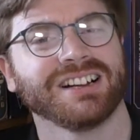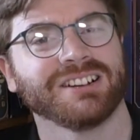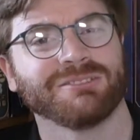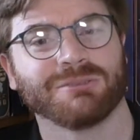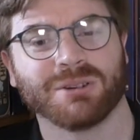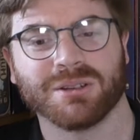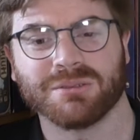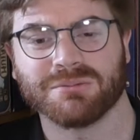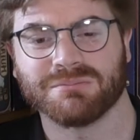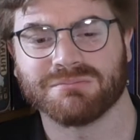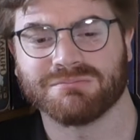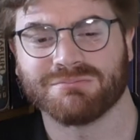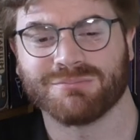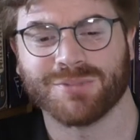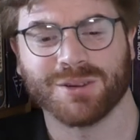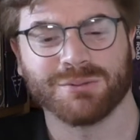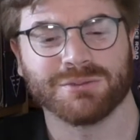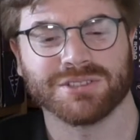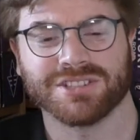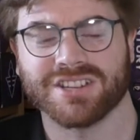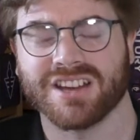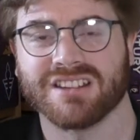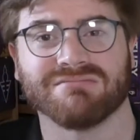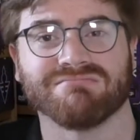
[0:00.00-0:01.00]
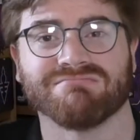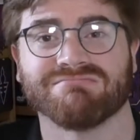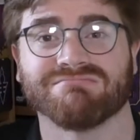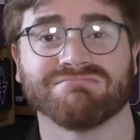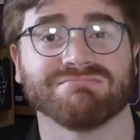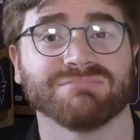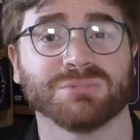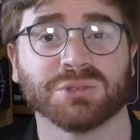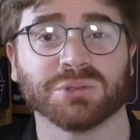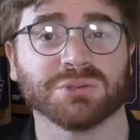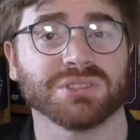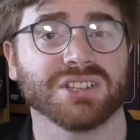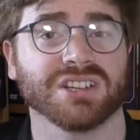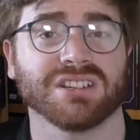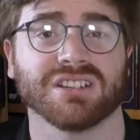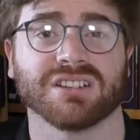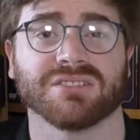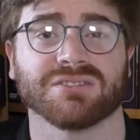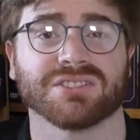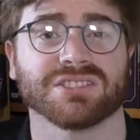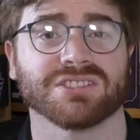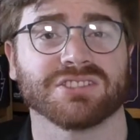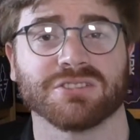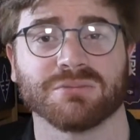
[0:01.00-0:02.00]
We were done. We were done
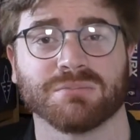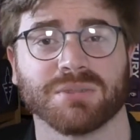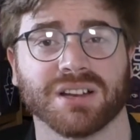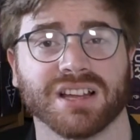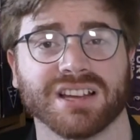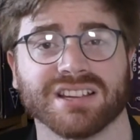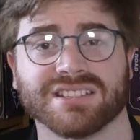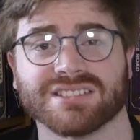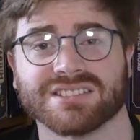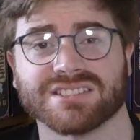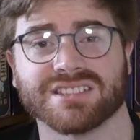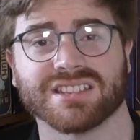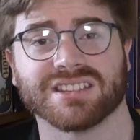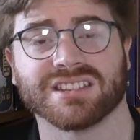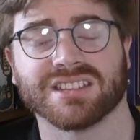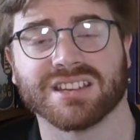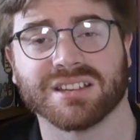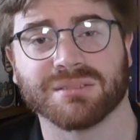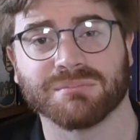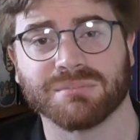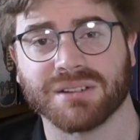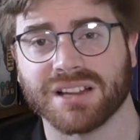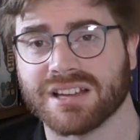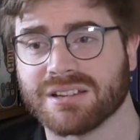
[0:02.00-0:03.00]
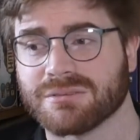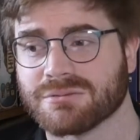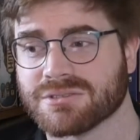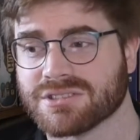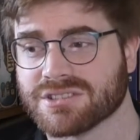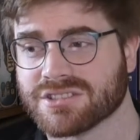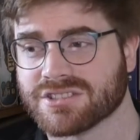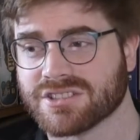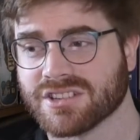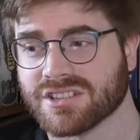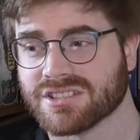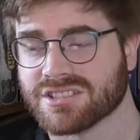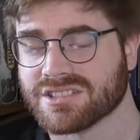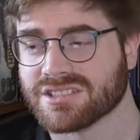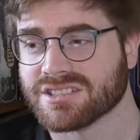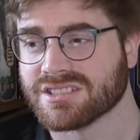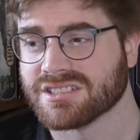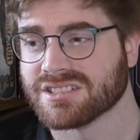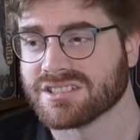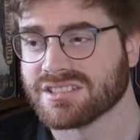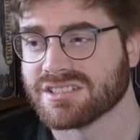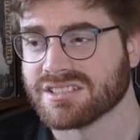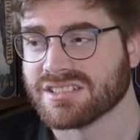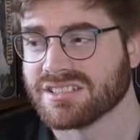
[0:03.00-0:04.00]
after 2 plays. The third play was just
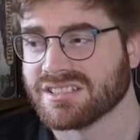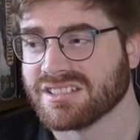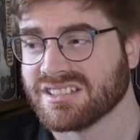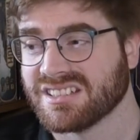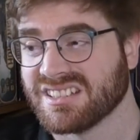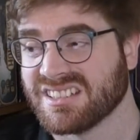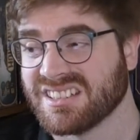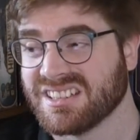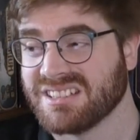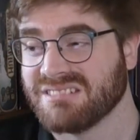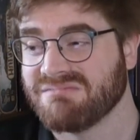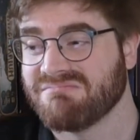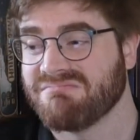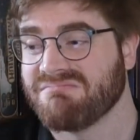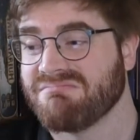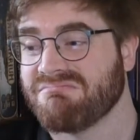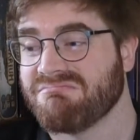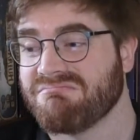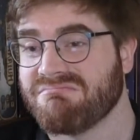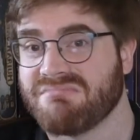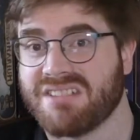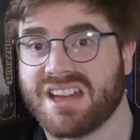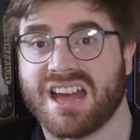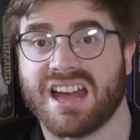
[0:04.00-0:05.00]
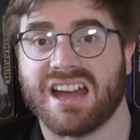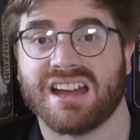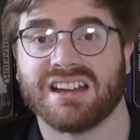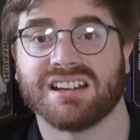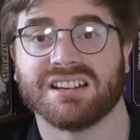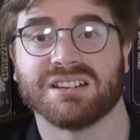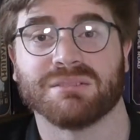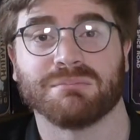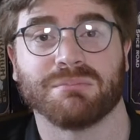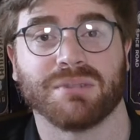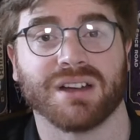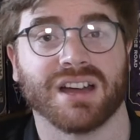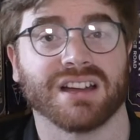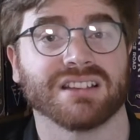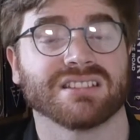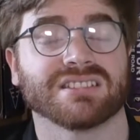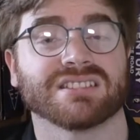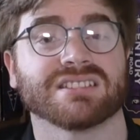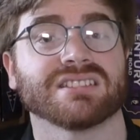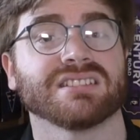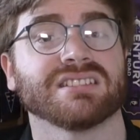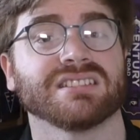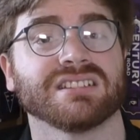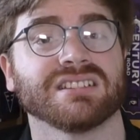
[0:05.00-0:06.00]
meh at
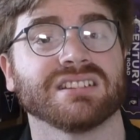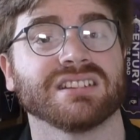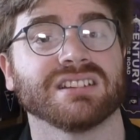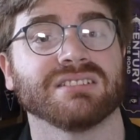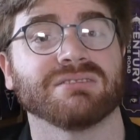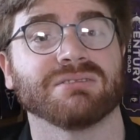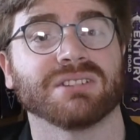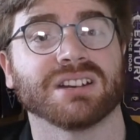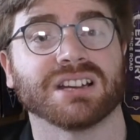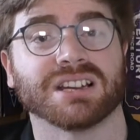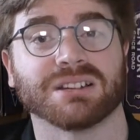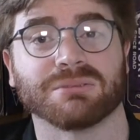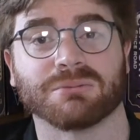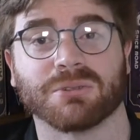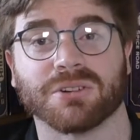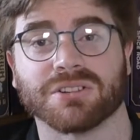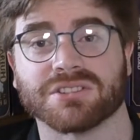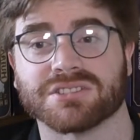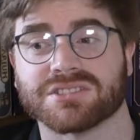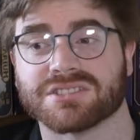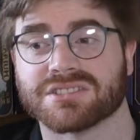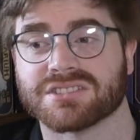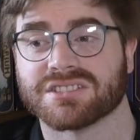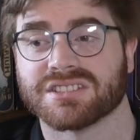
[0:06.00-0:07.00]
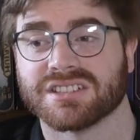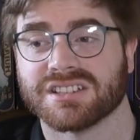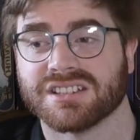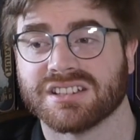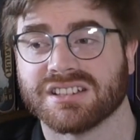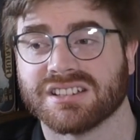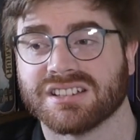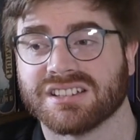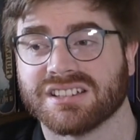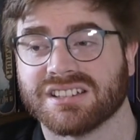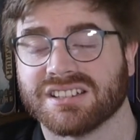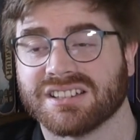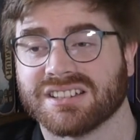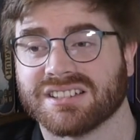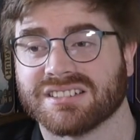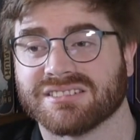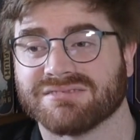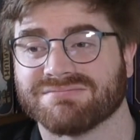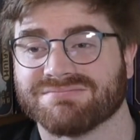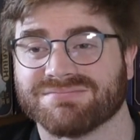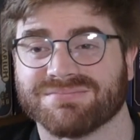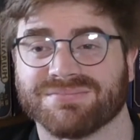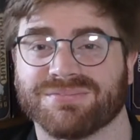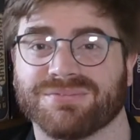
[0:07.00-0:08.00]
best. It really was
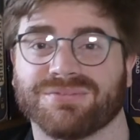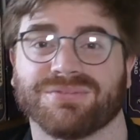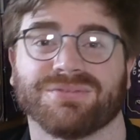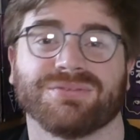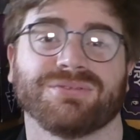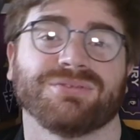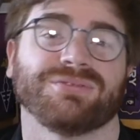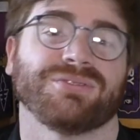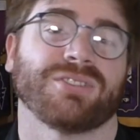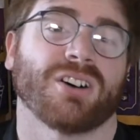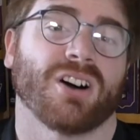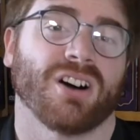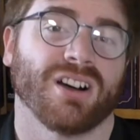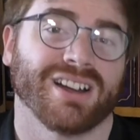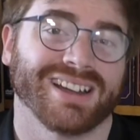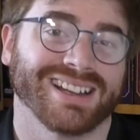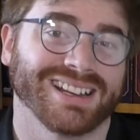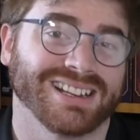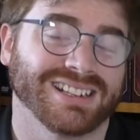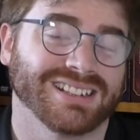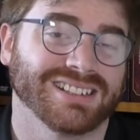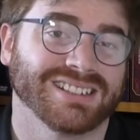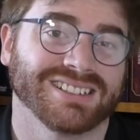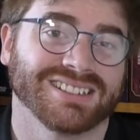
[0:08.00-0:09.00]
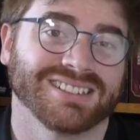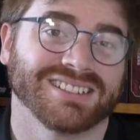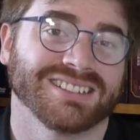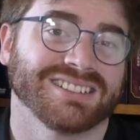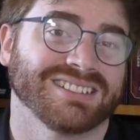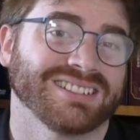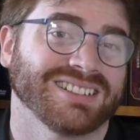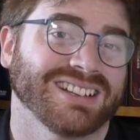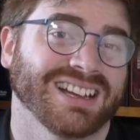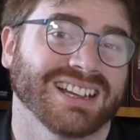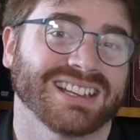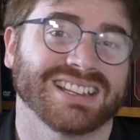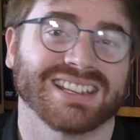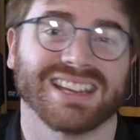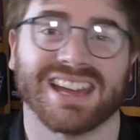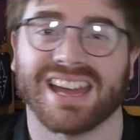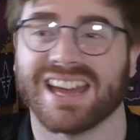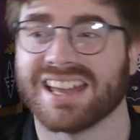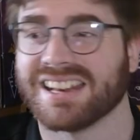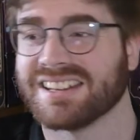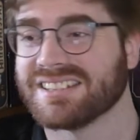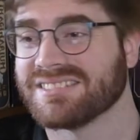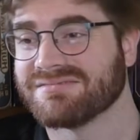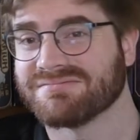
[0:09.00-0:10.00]
fine.
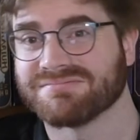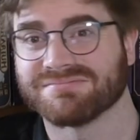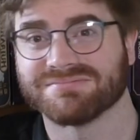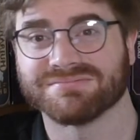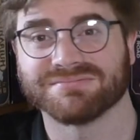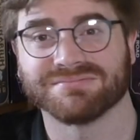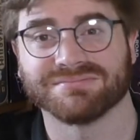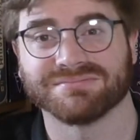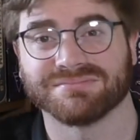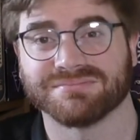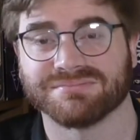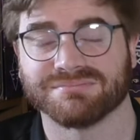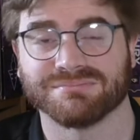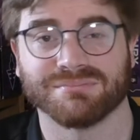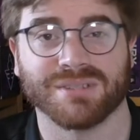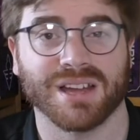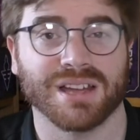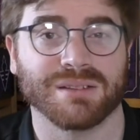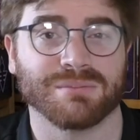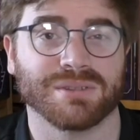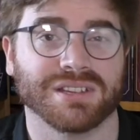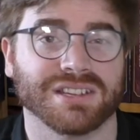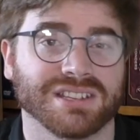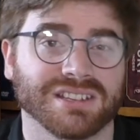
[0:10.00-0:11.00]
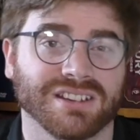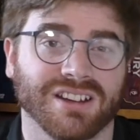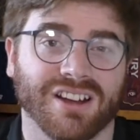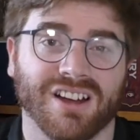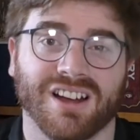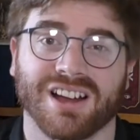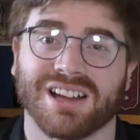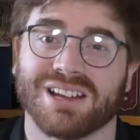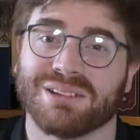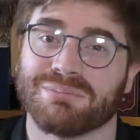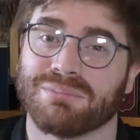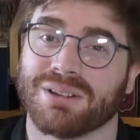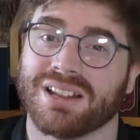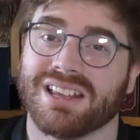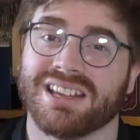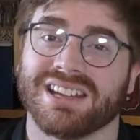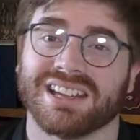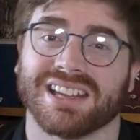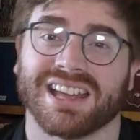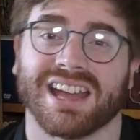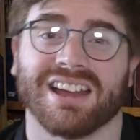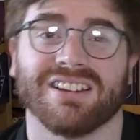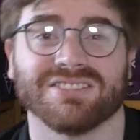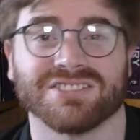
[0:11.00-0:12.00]
Again, maybe higher player
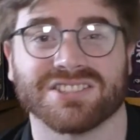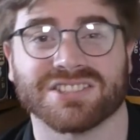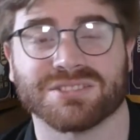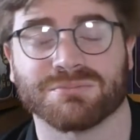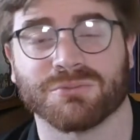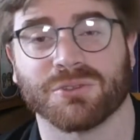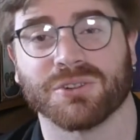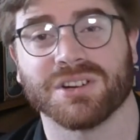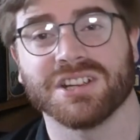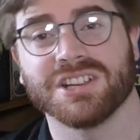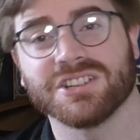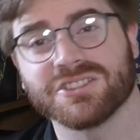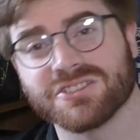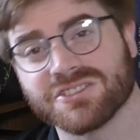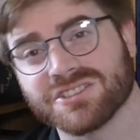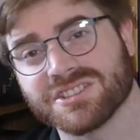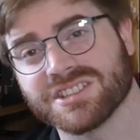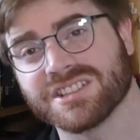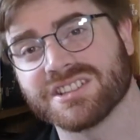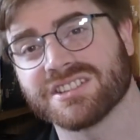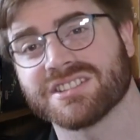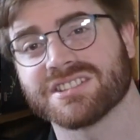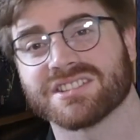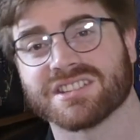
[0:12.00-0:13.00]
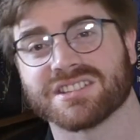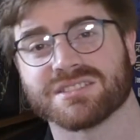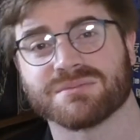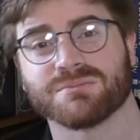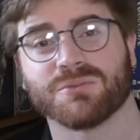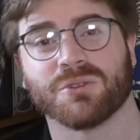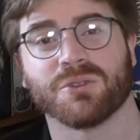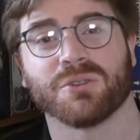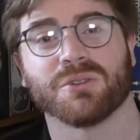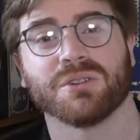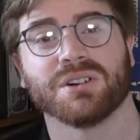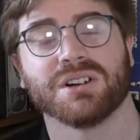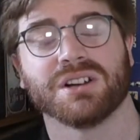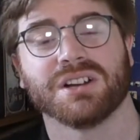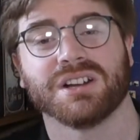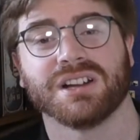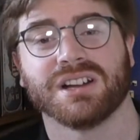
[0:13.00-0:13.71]
counts. It's more interesting because there's more